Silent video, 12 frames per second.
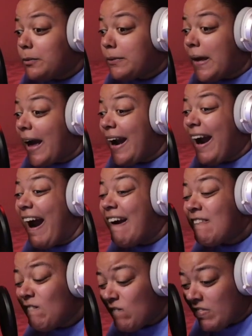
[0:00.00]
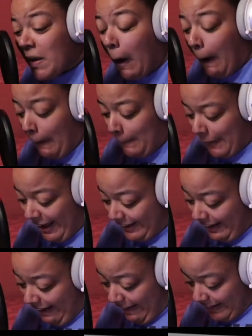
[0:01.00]
kidding? Oh my
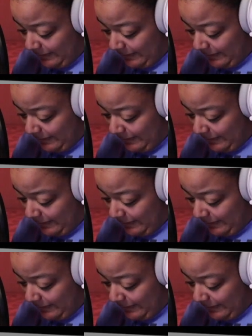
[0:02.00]
god.